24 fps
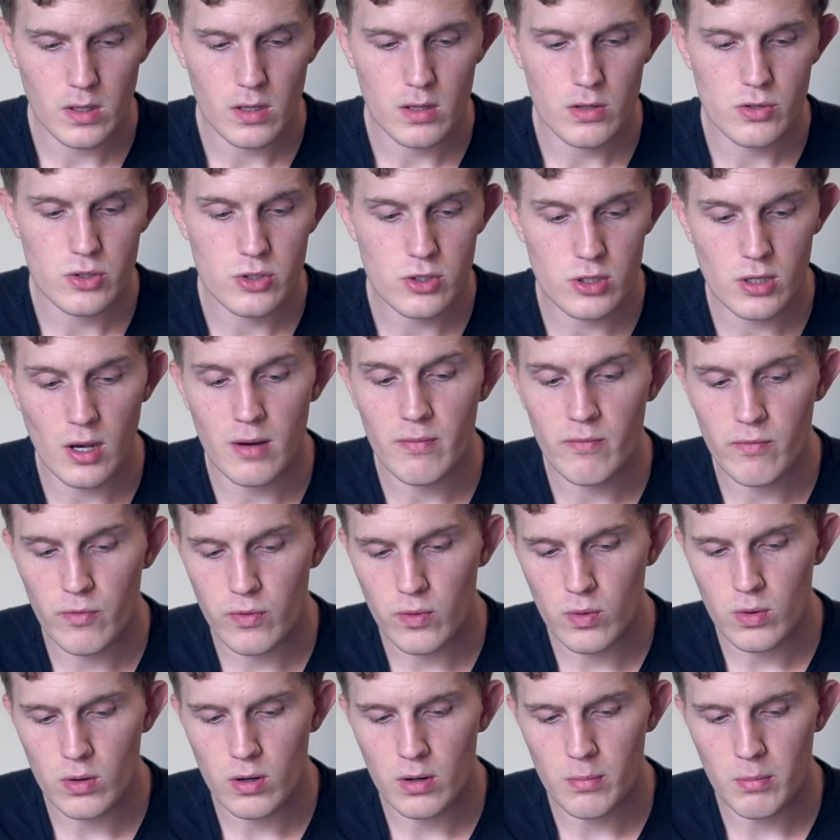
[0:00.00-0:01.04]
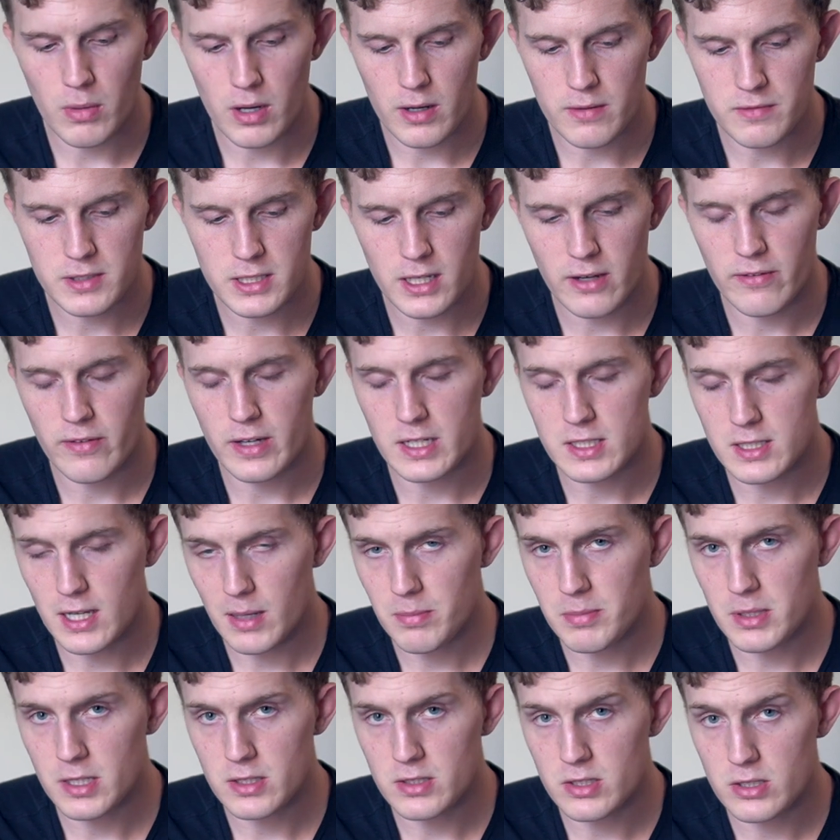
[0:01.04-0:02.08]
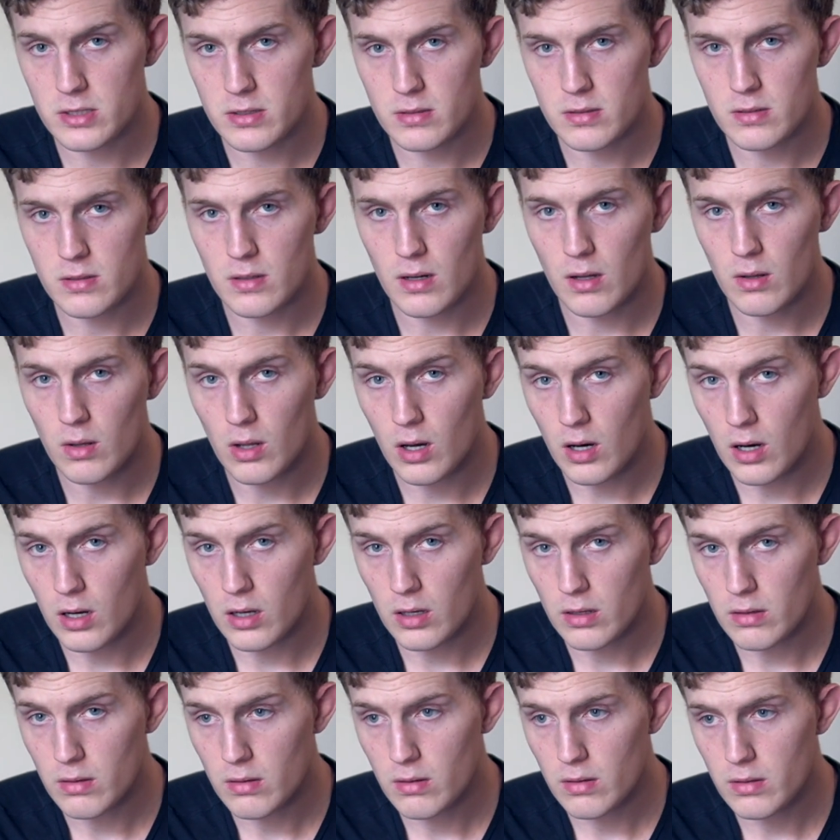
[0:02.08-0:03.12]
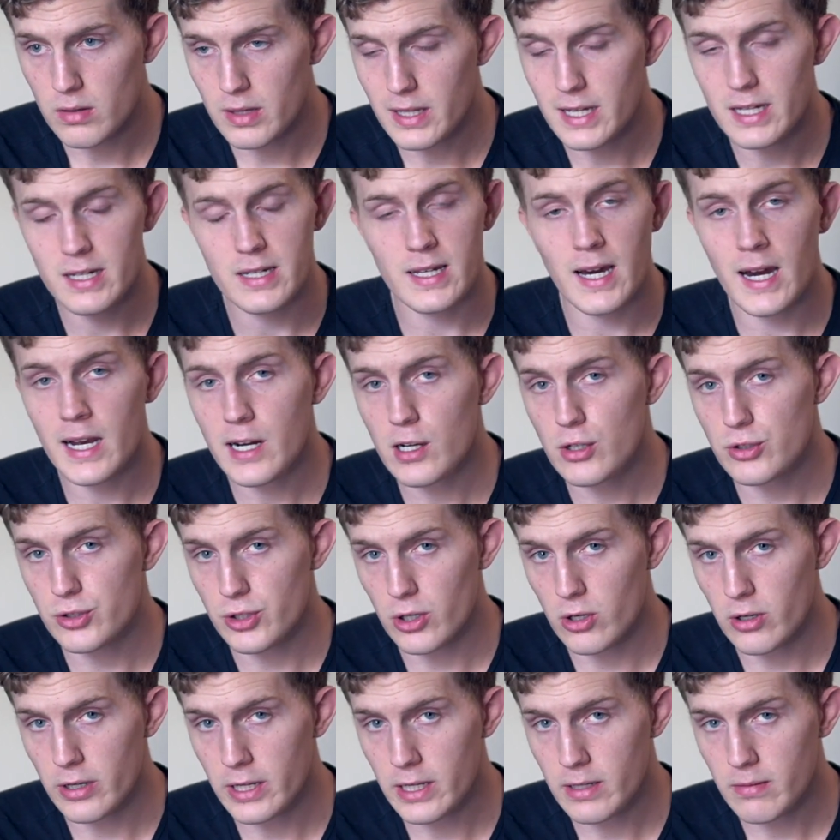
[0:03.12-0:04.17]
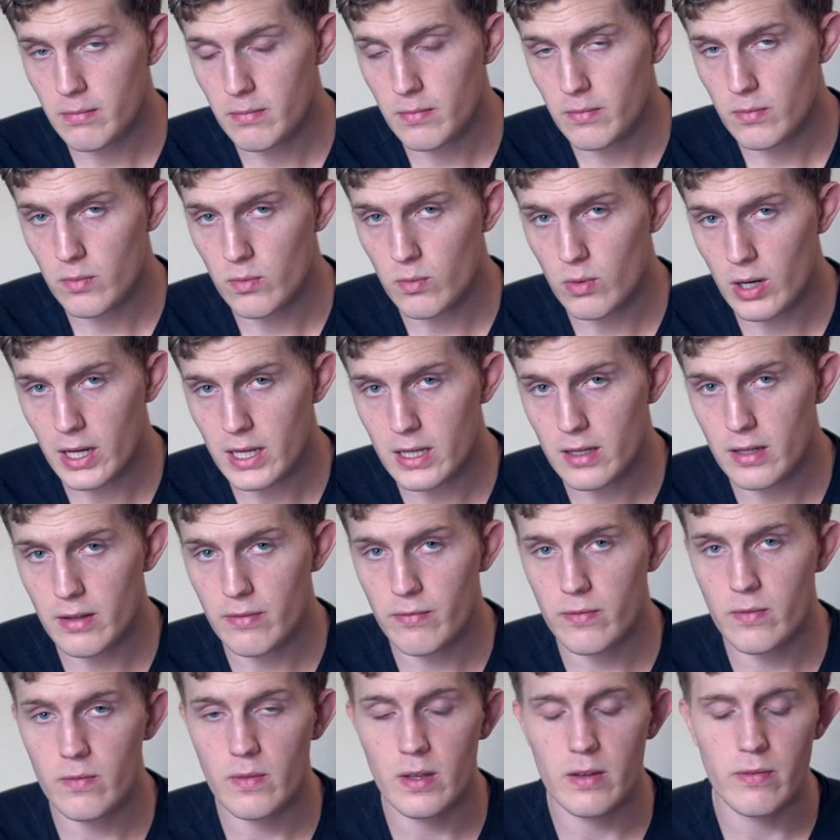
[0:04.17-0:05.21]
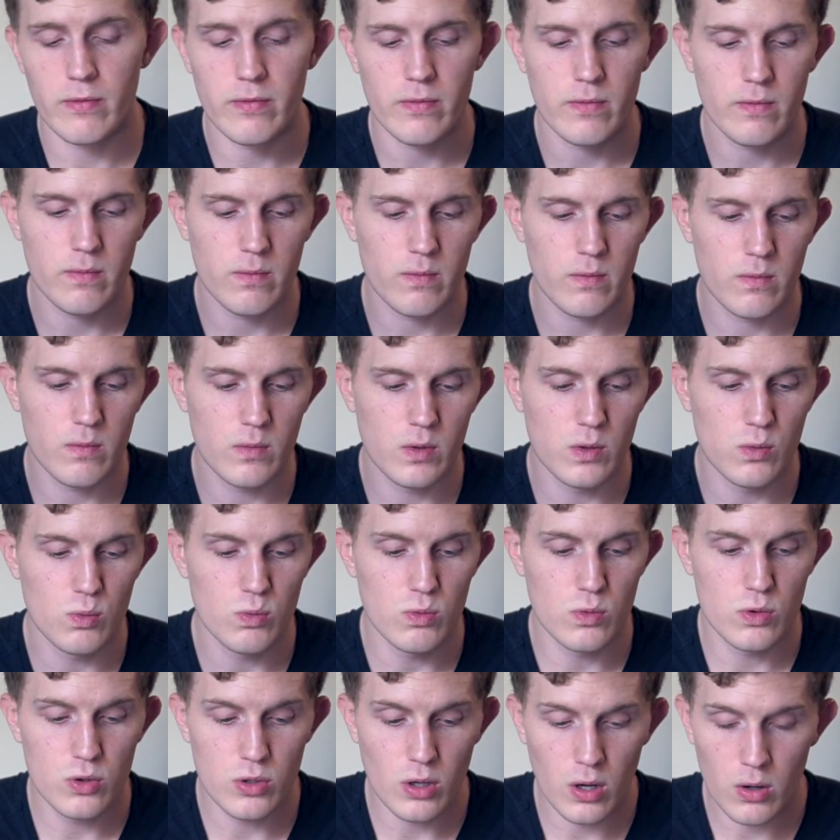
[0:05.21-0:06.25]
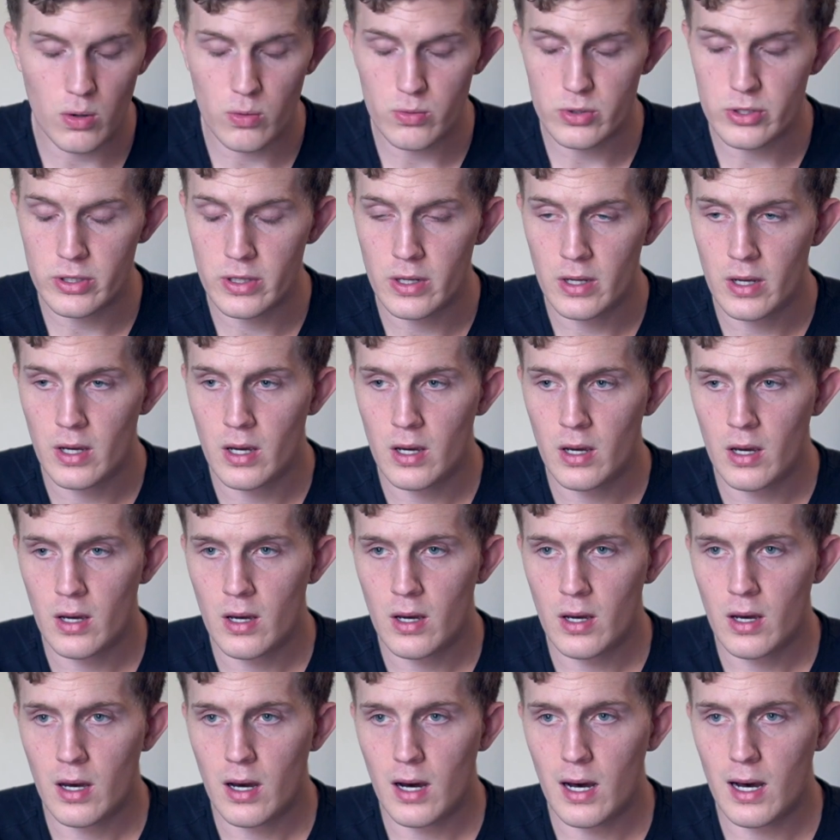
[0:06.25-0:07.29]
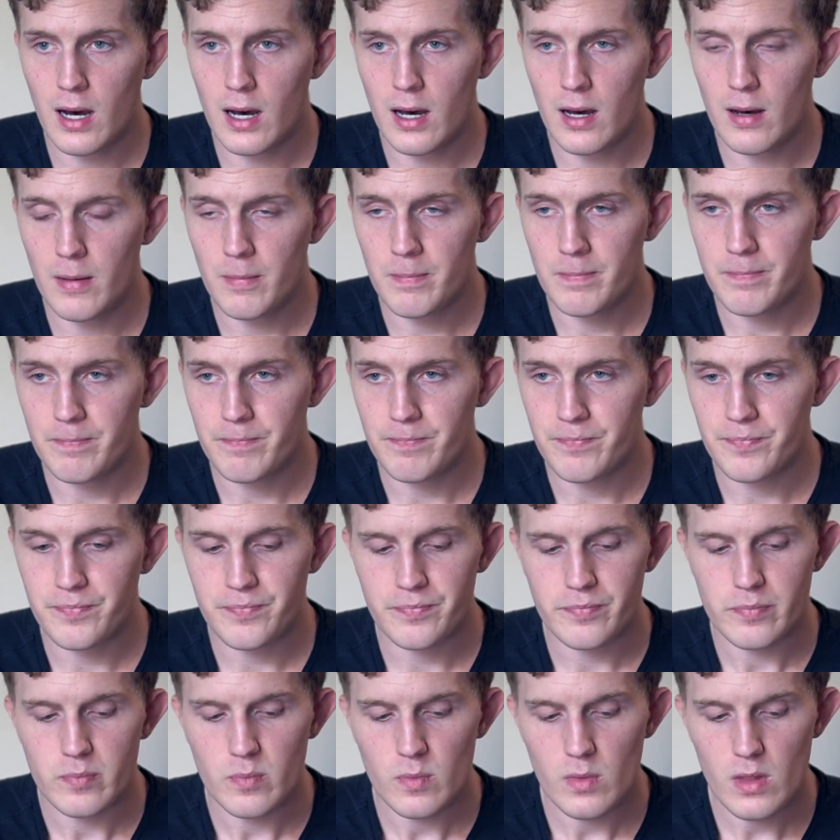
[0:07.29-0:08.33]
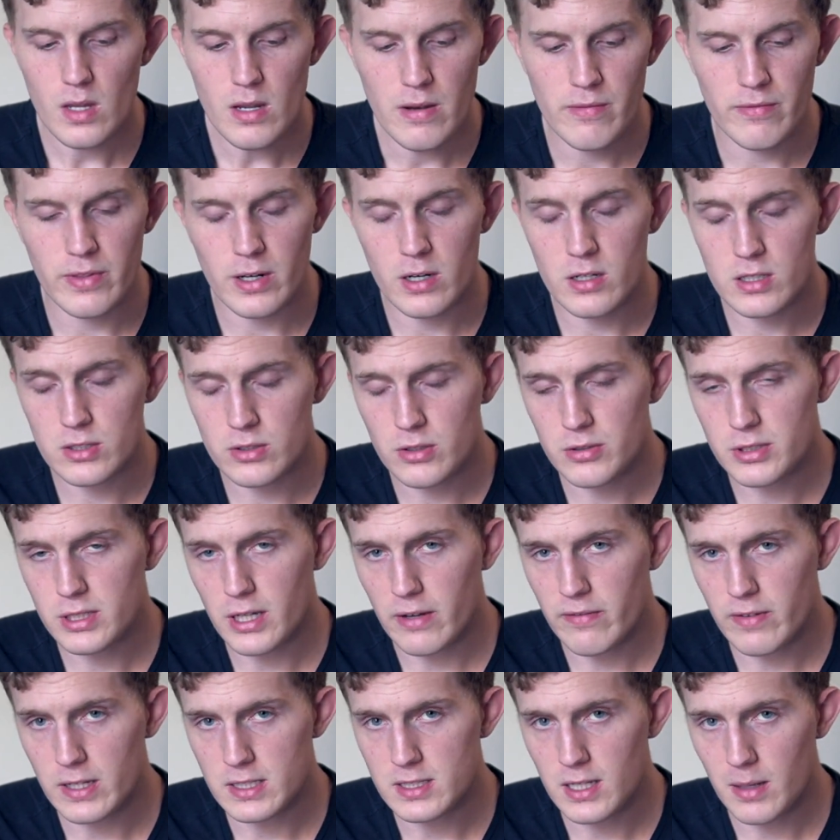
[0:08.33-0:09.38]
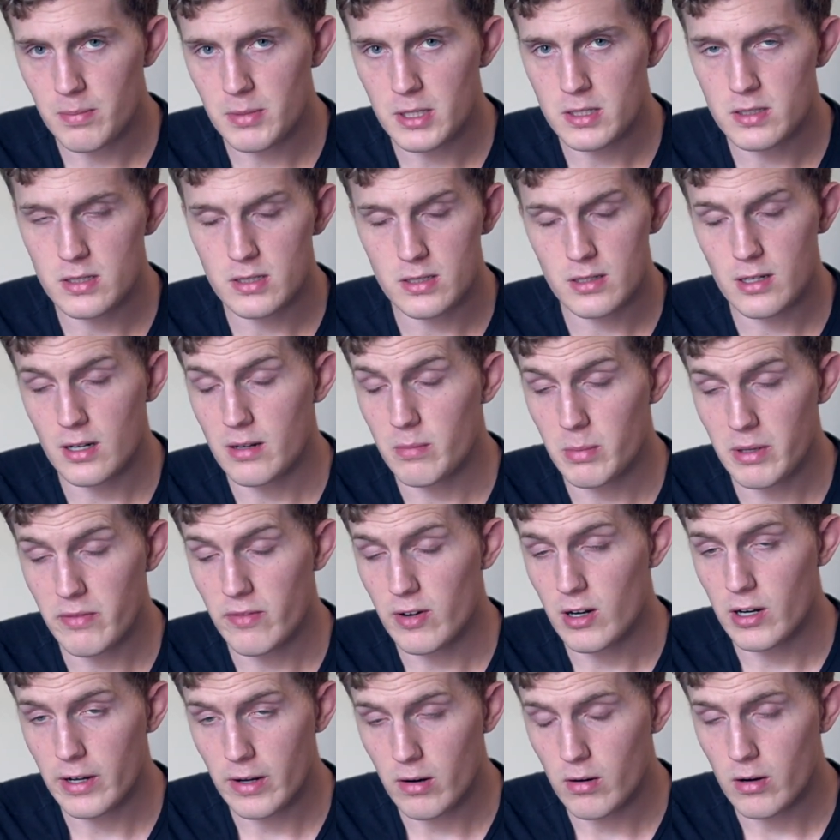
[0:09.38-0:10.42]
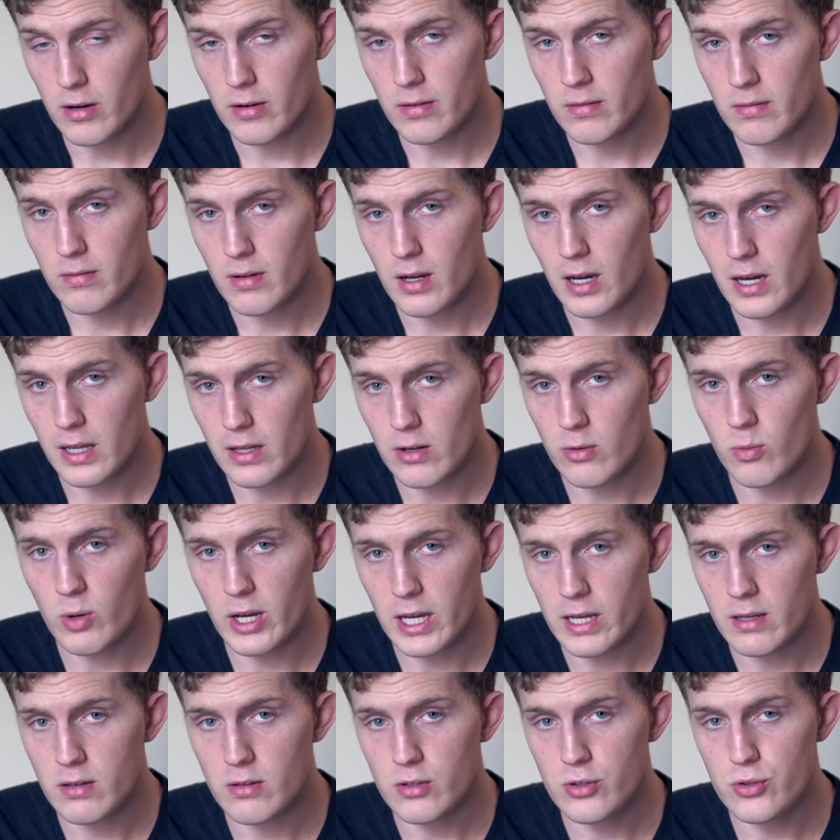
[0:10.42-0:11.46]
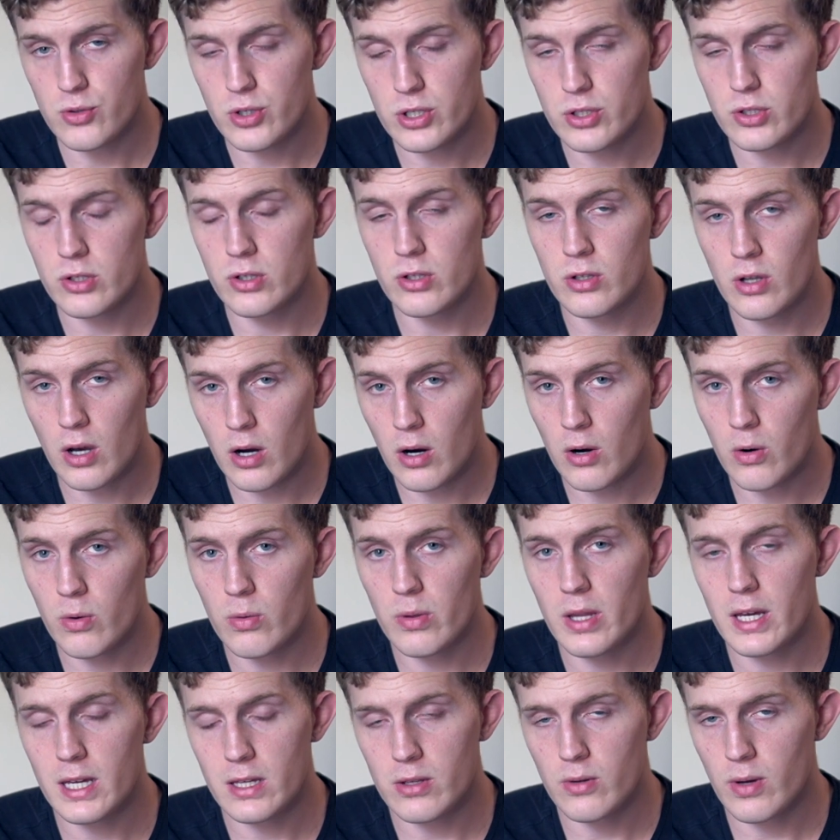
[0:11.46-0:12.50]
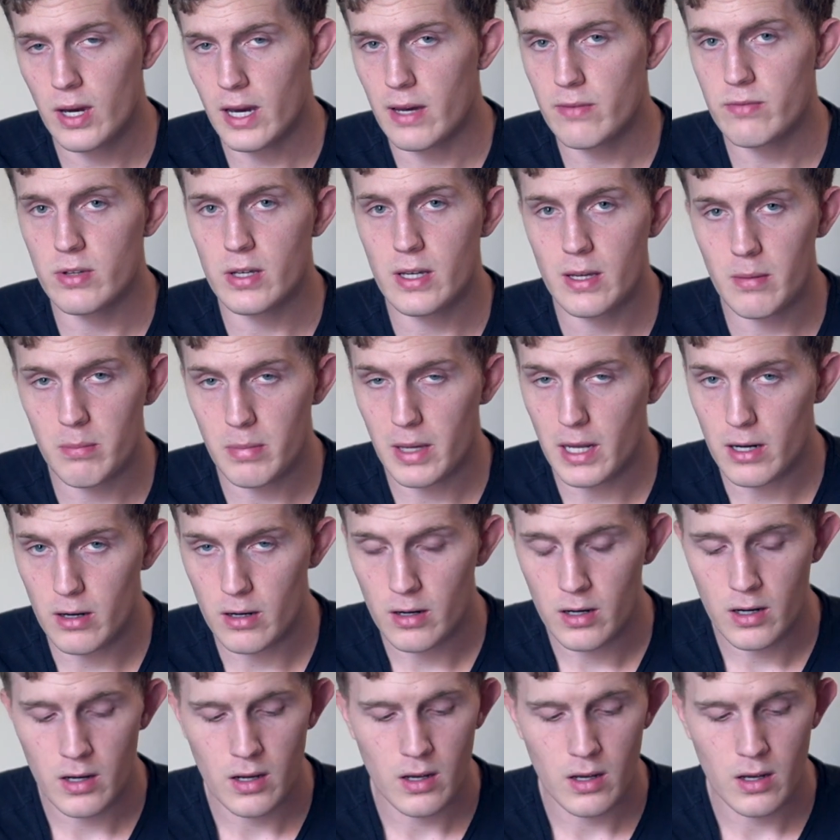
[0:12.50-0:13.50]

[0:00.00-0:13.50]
some form of self-acceptance along the entire journey, right? If you don't, if there is no self-acceptance, it's going to be very hard either way. You just know that you have to get better.